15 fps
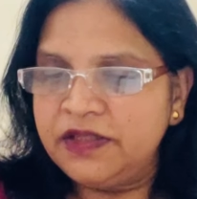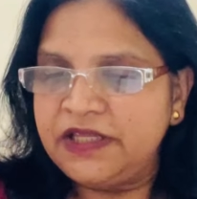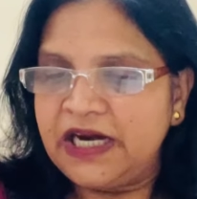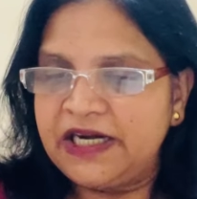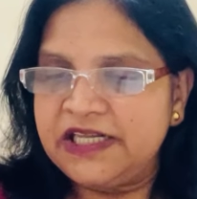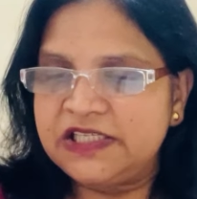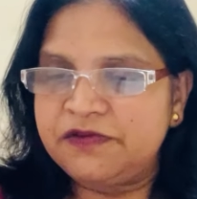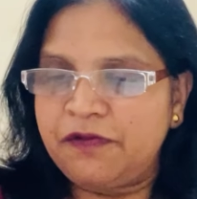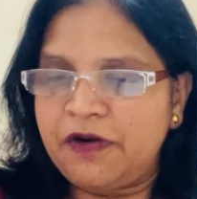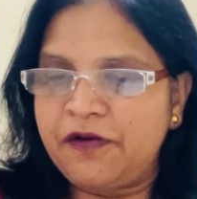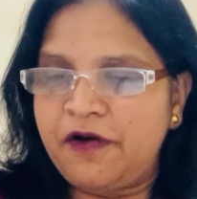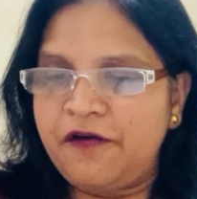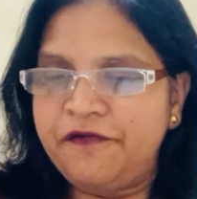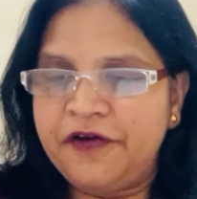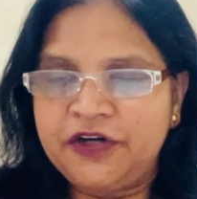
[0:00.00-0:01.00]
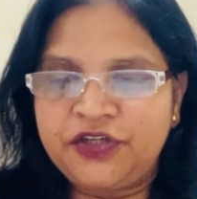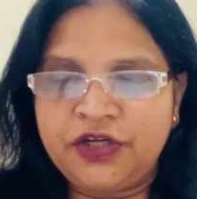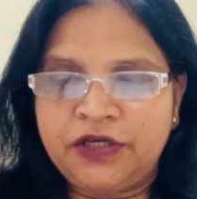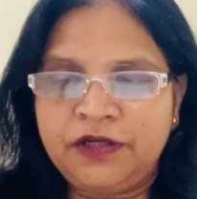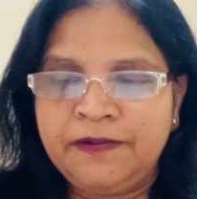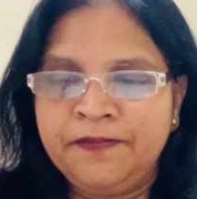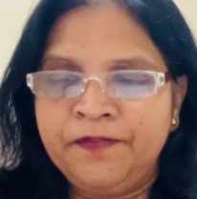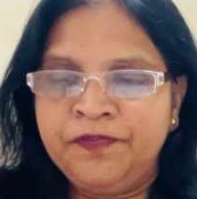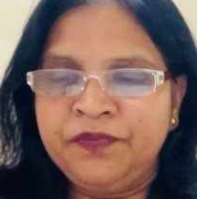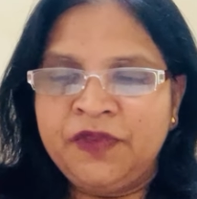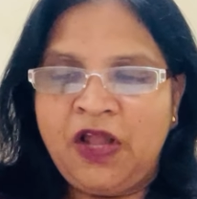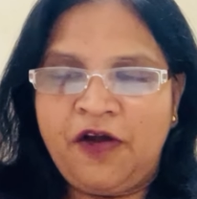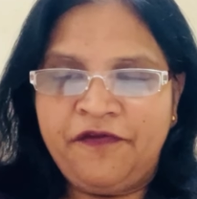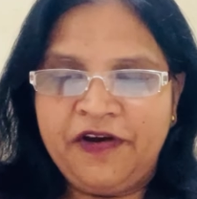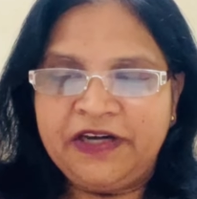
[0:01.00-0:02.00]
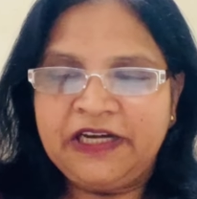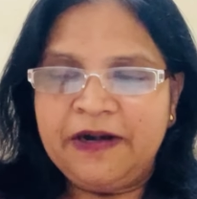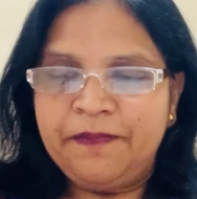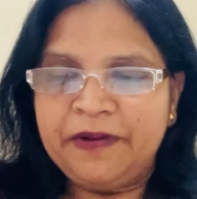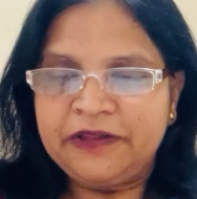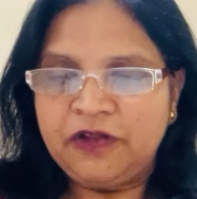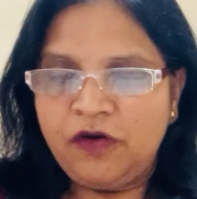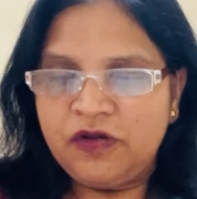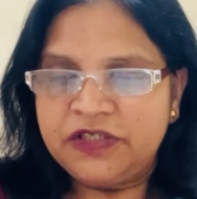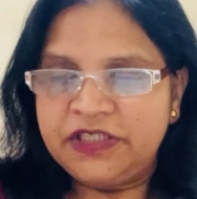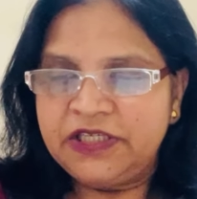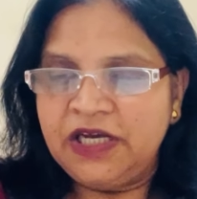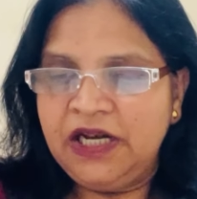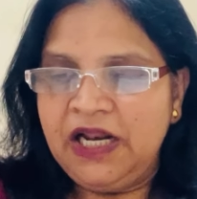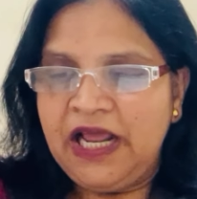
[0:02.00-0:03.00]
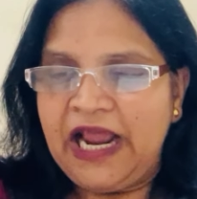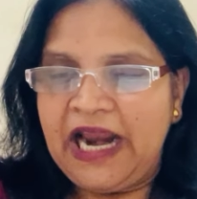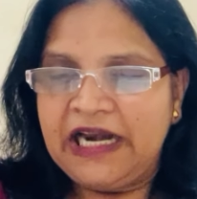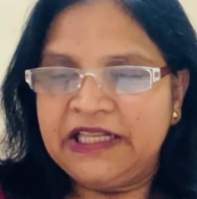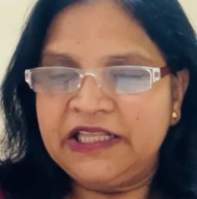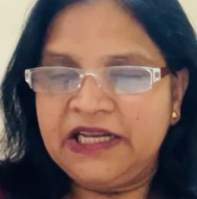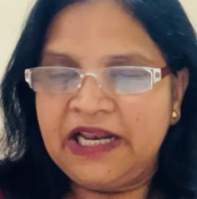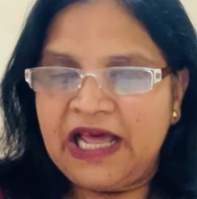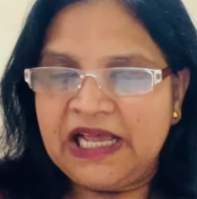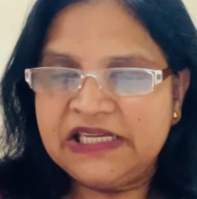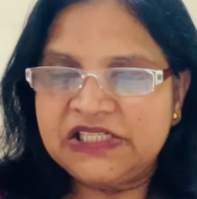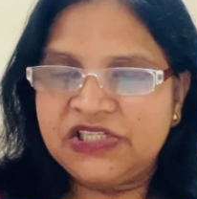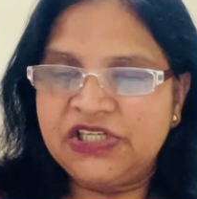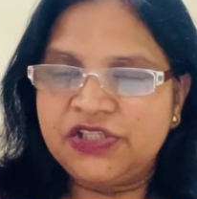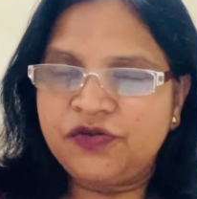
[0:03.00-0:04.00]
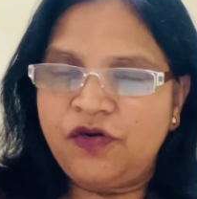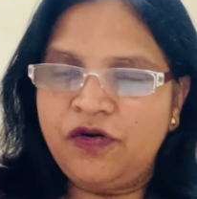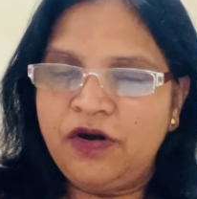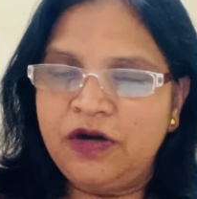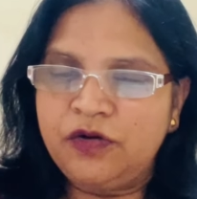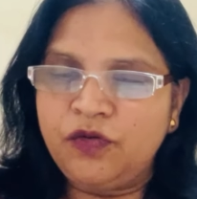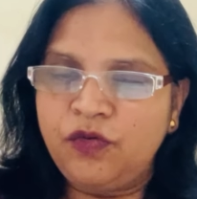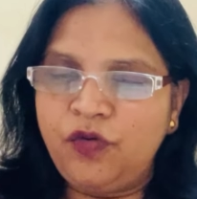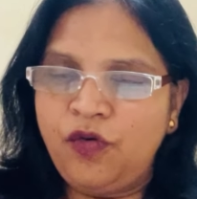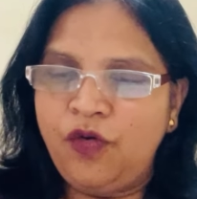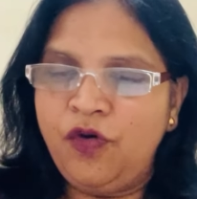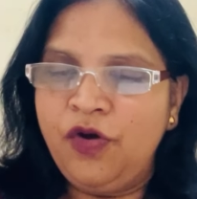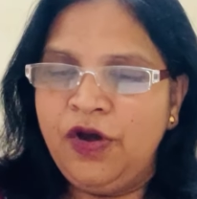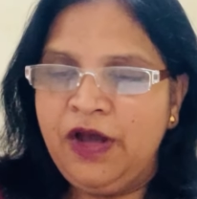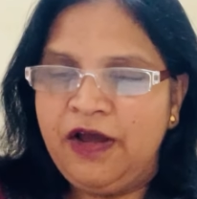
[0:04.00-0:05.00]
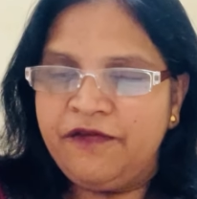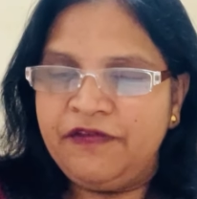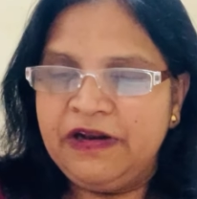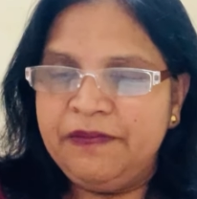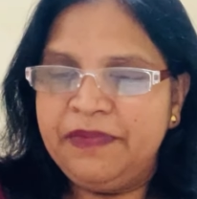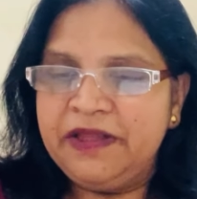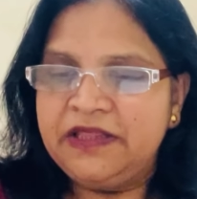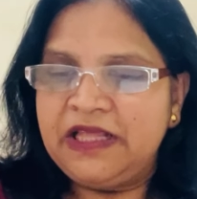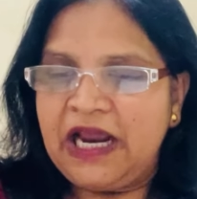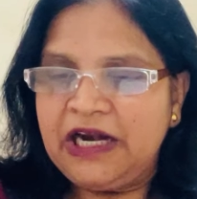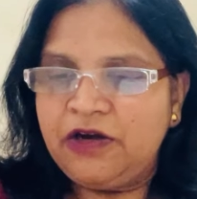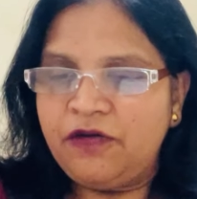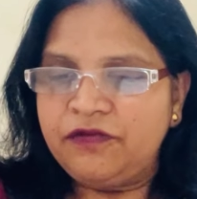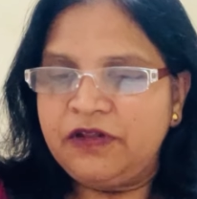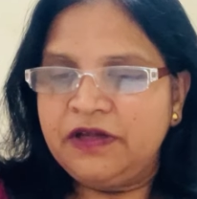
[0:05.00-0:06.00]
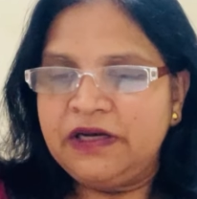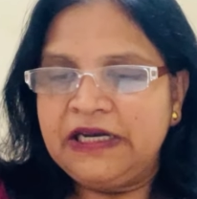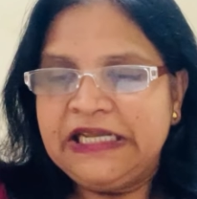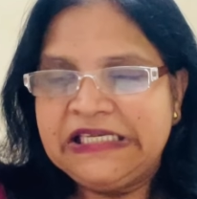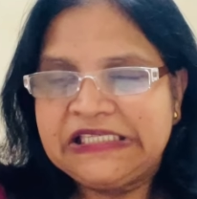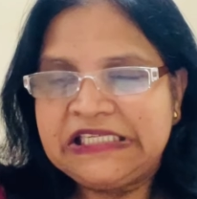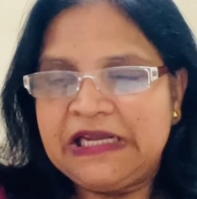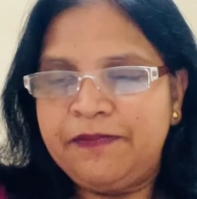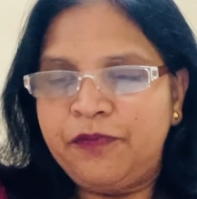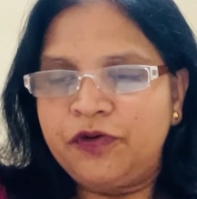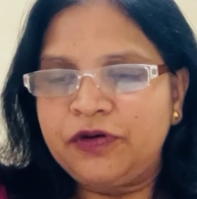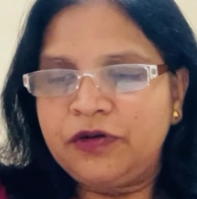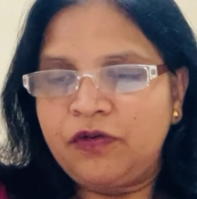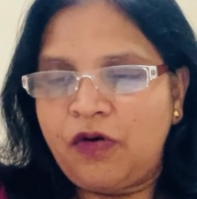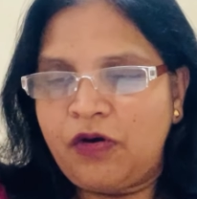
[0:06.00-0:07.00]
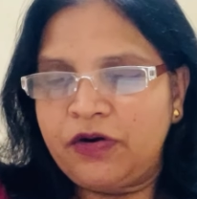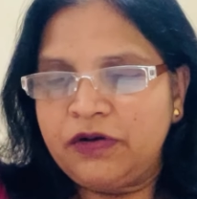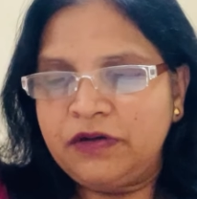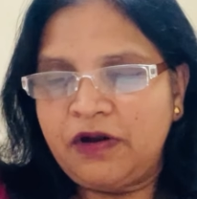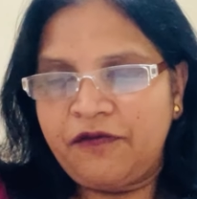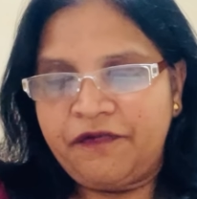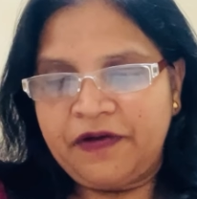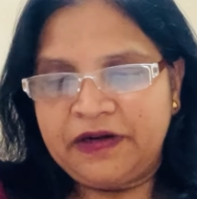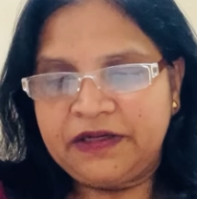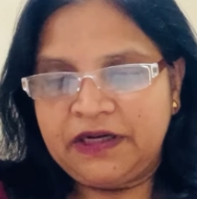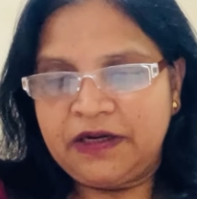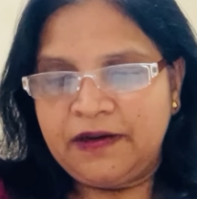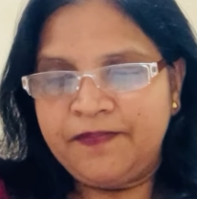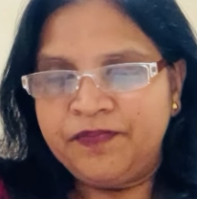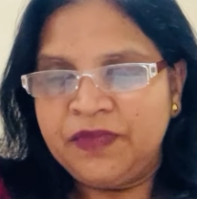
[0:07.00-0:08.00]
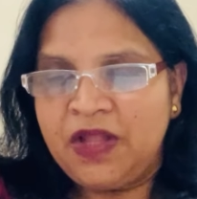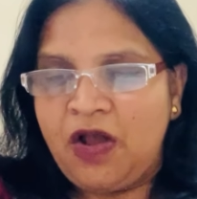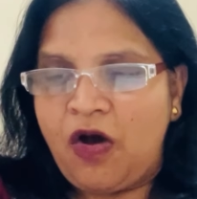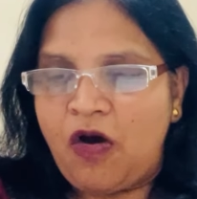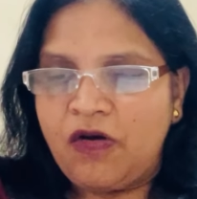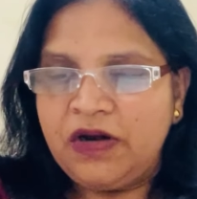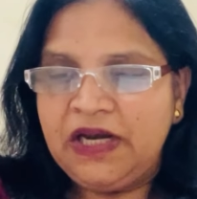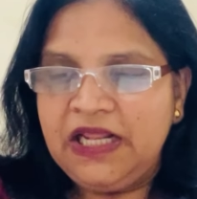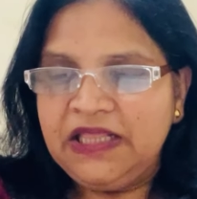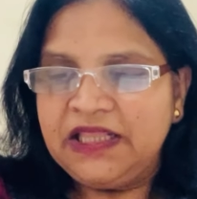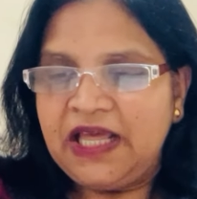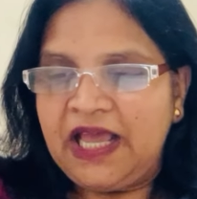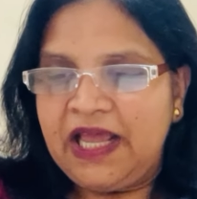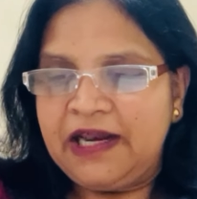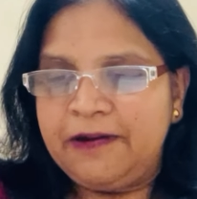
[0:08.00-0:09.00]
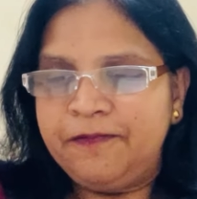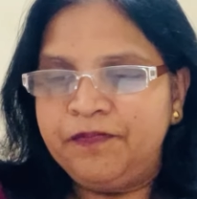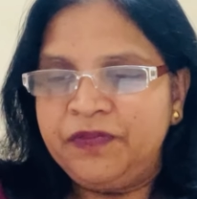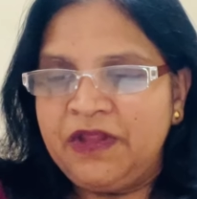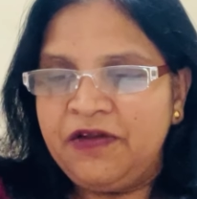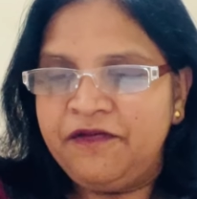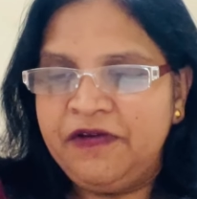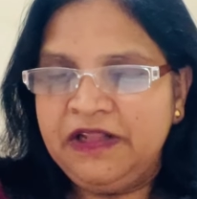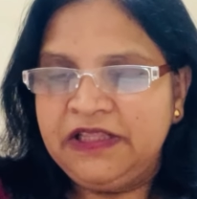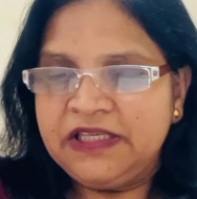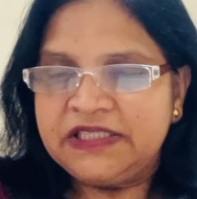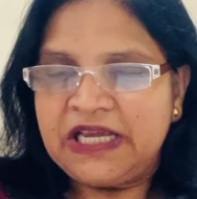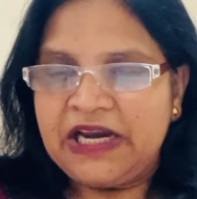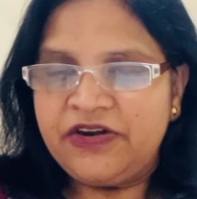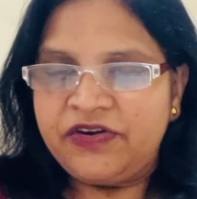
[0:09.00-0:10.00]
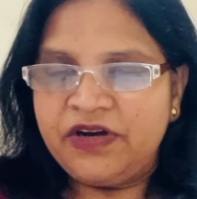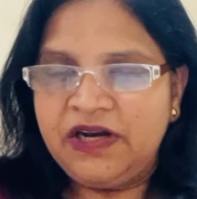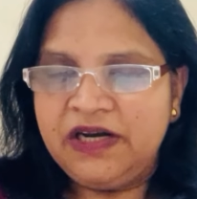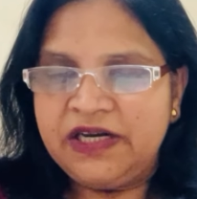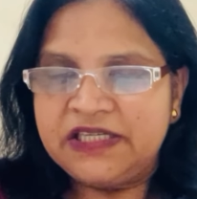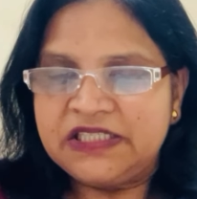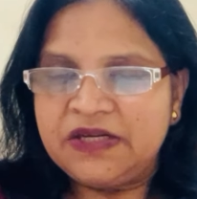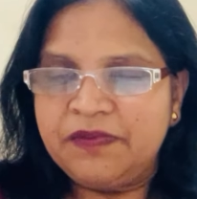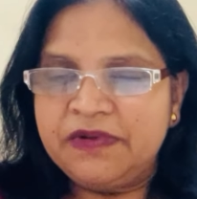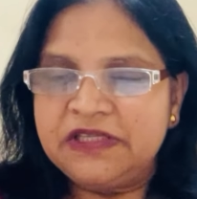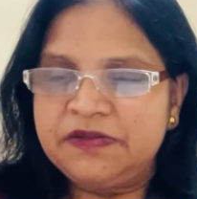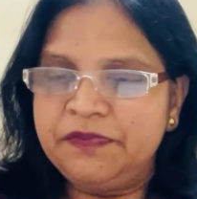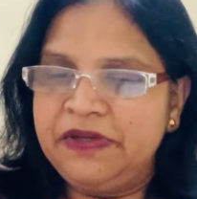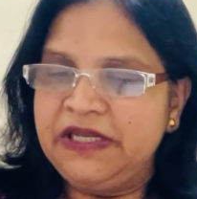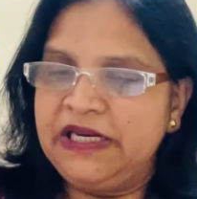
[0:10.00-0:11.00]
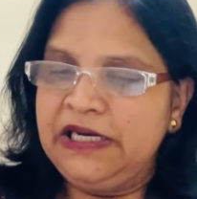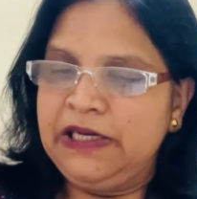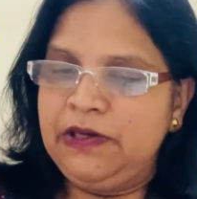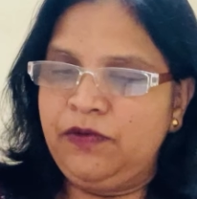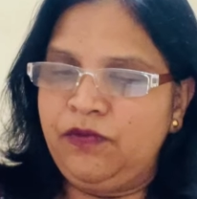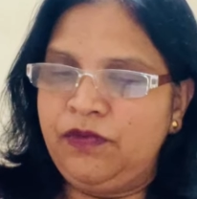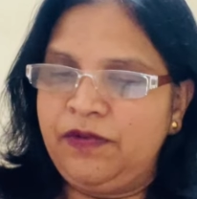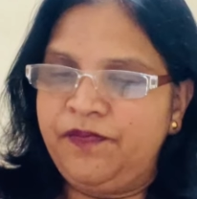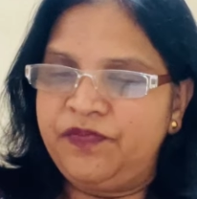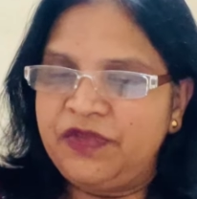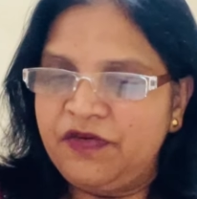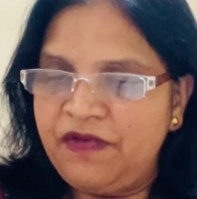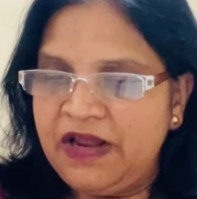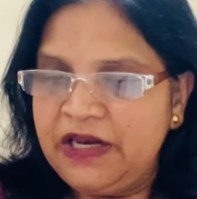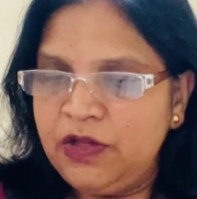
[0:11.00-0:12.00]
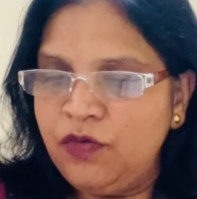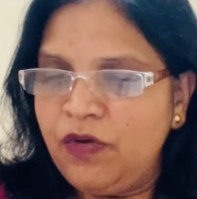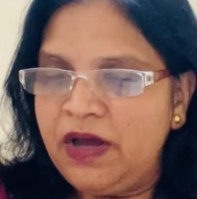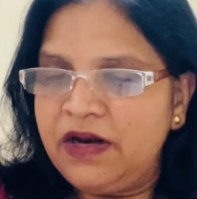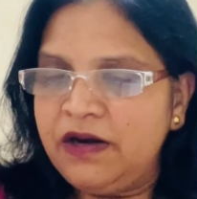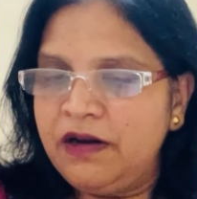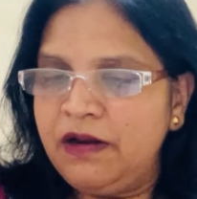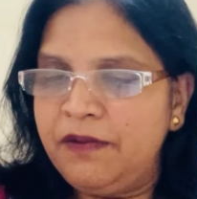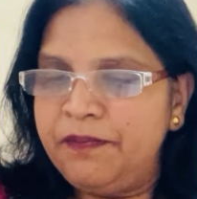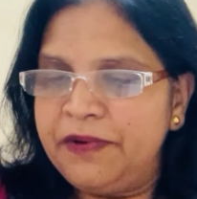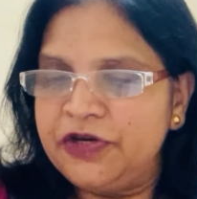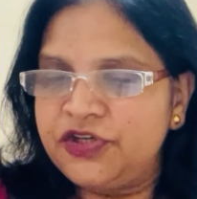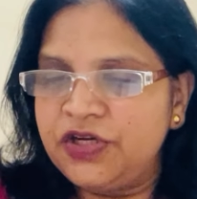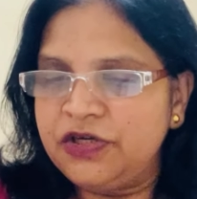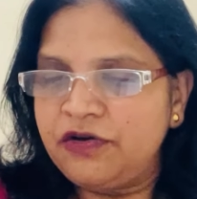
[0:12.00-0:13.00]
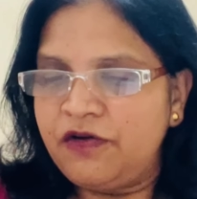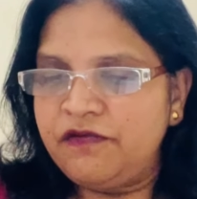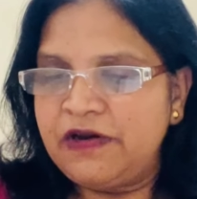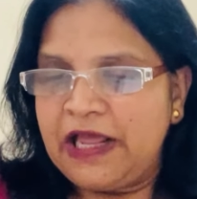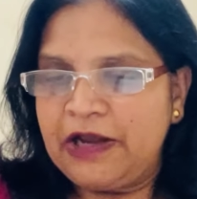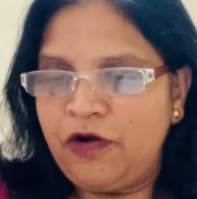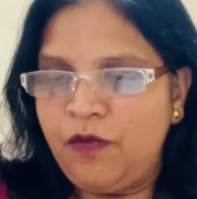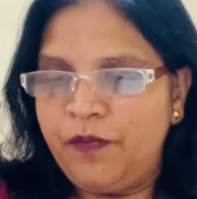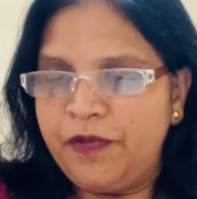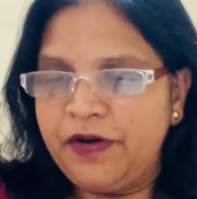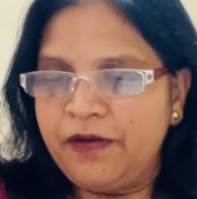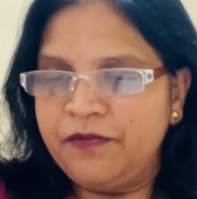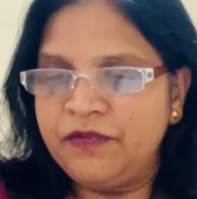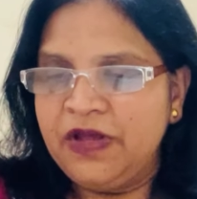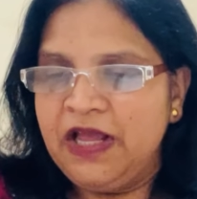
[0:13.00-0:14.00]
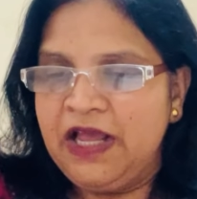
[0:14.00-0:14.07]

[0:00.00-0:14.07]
that is affected pathological, and the last disorder to go will be that of the least important organ affected. Only then will the central disturbance be relieved. When you are a patient of lycopodium,